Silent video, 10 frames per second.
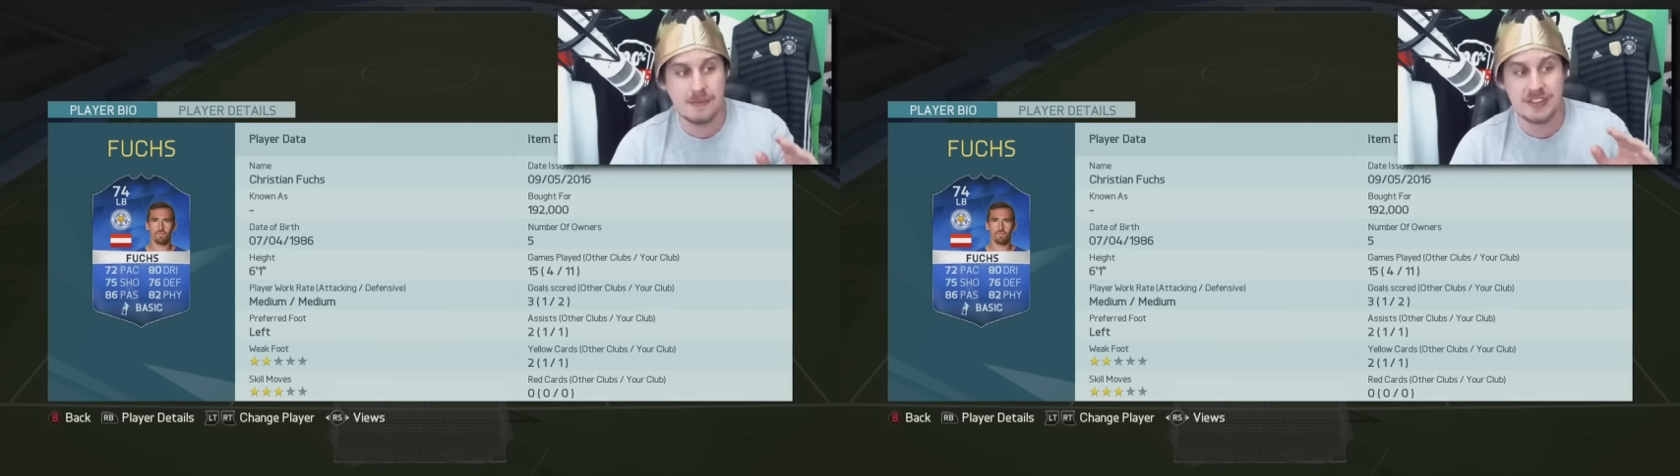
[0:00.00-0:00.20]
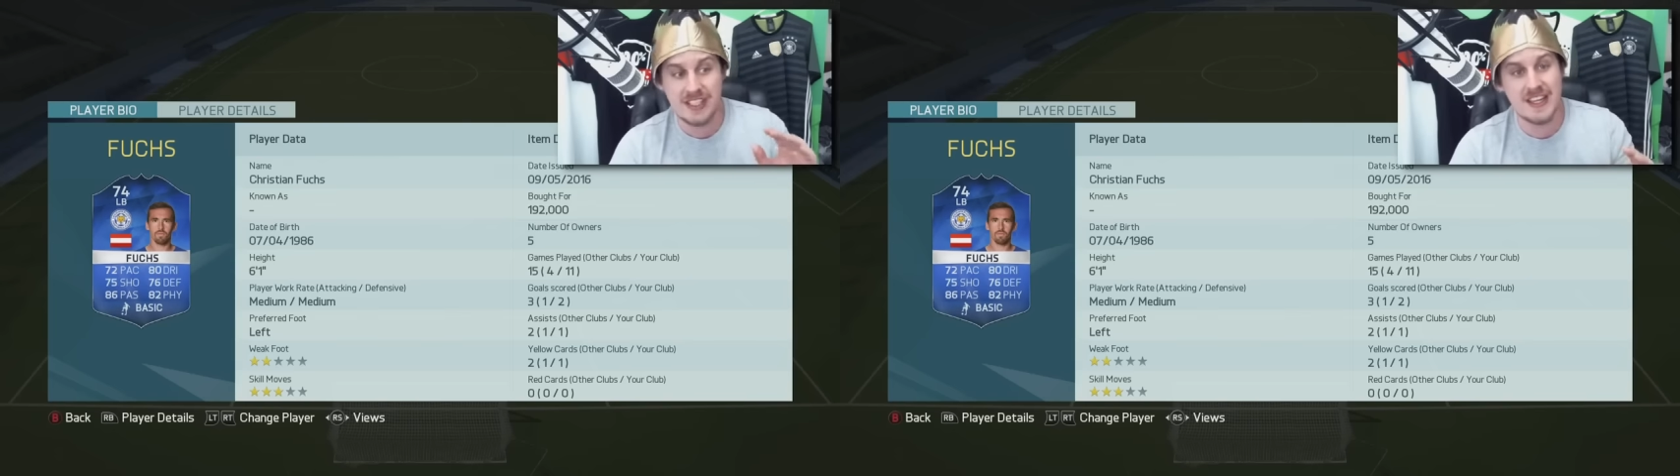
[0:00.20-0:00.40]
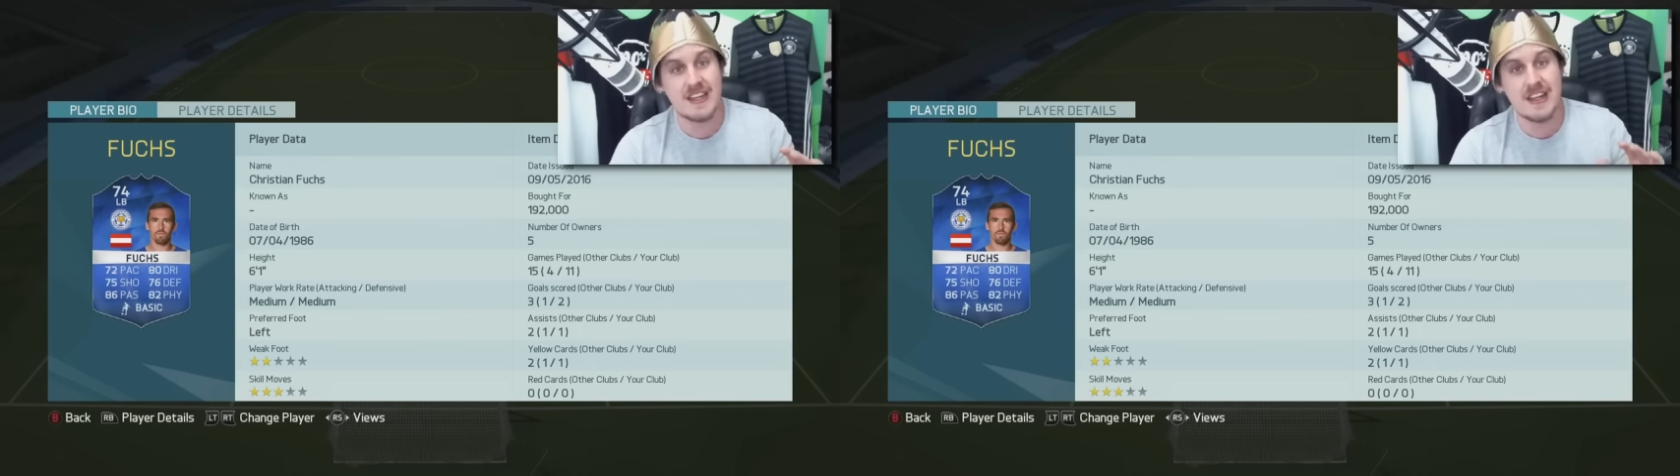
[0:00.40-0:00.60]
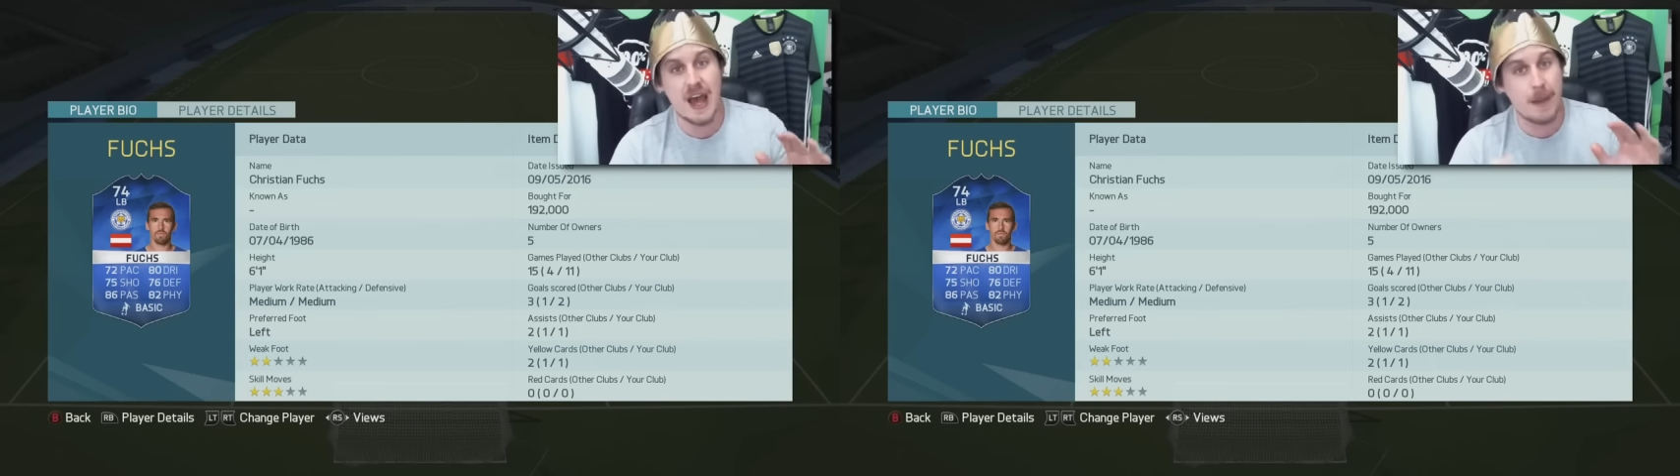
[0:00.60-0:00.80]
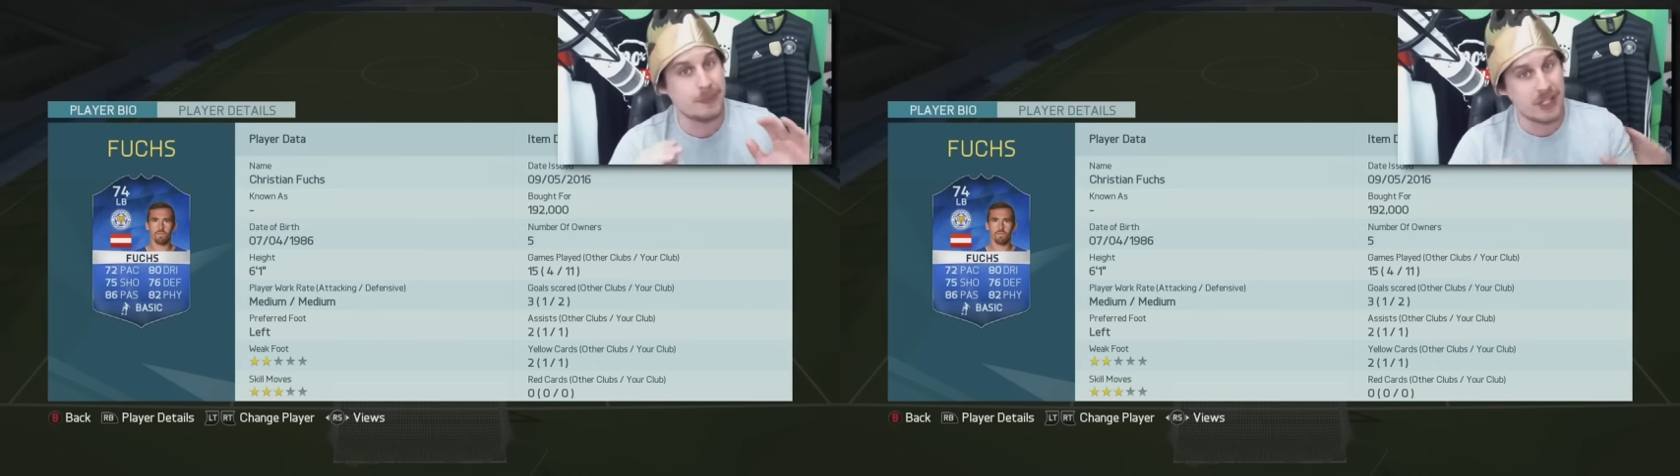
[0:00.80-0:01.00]
I'm seeing
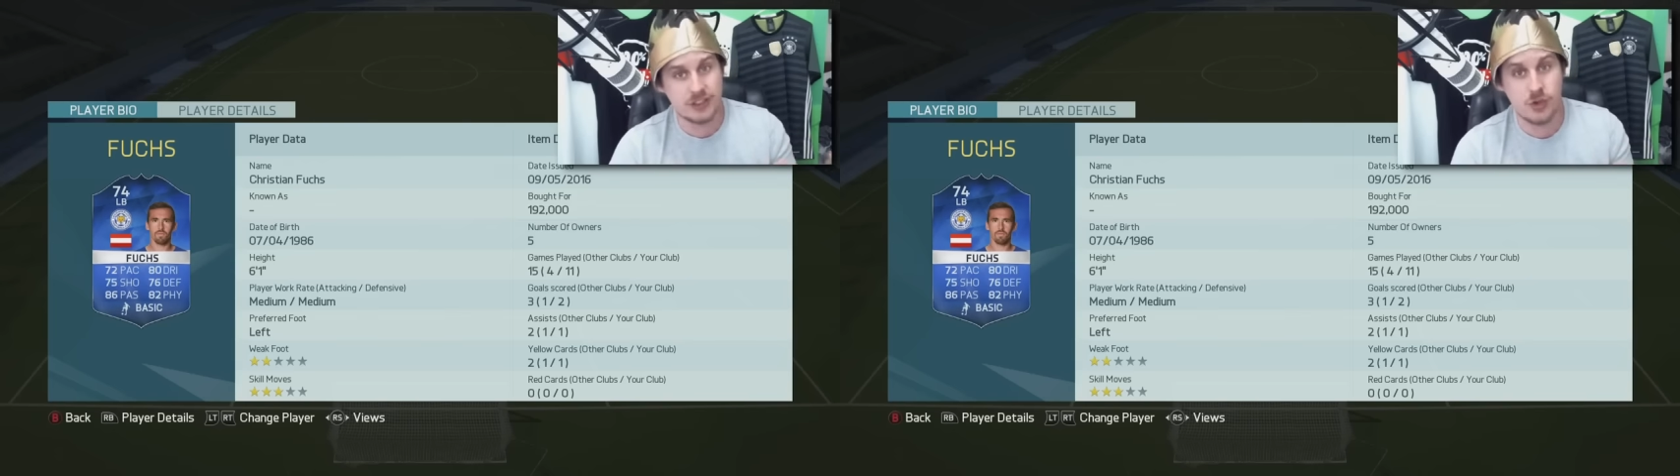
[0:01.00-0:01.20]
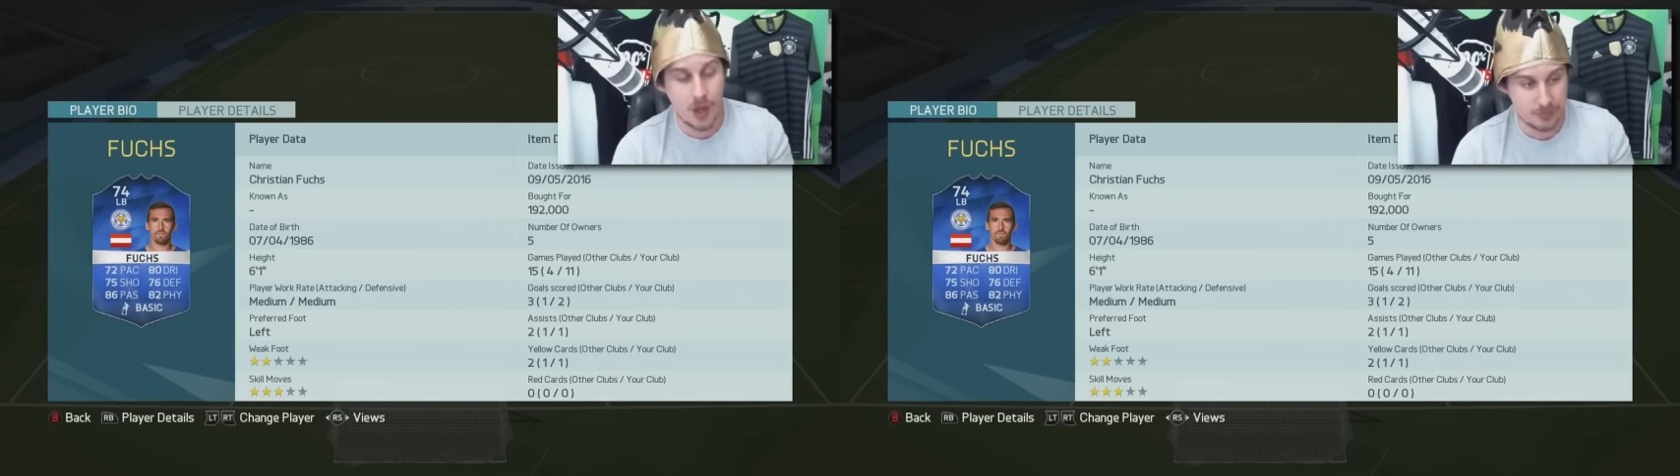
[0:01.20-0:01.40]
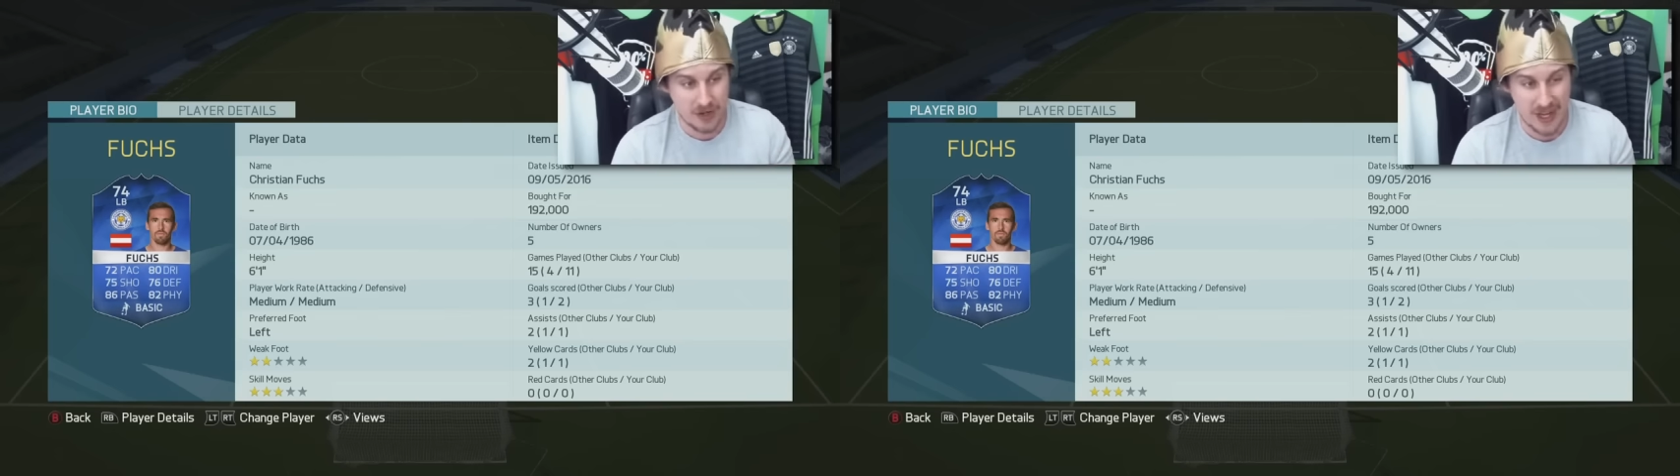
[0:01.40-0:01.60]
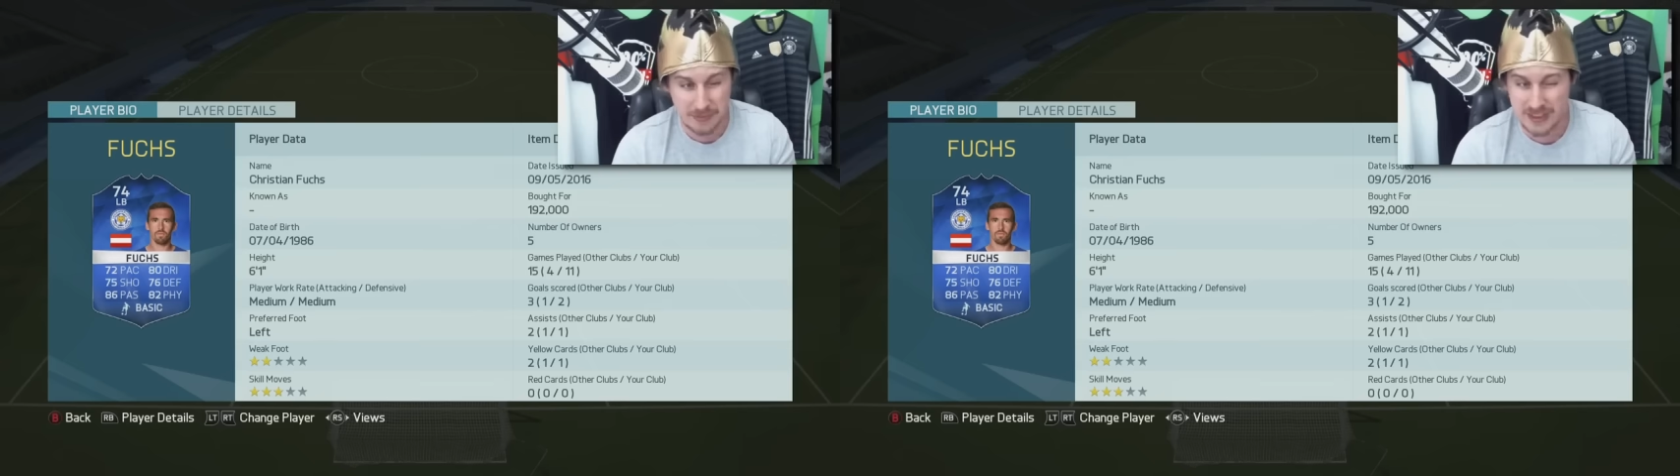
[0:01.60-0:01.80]
a plus two upgrade.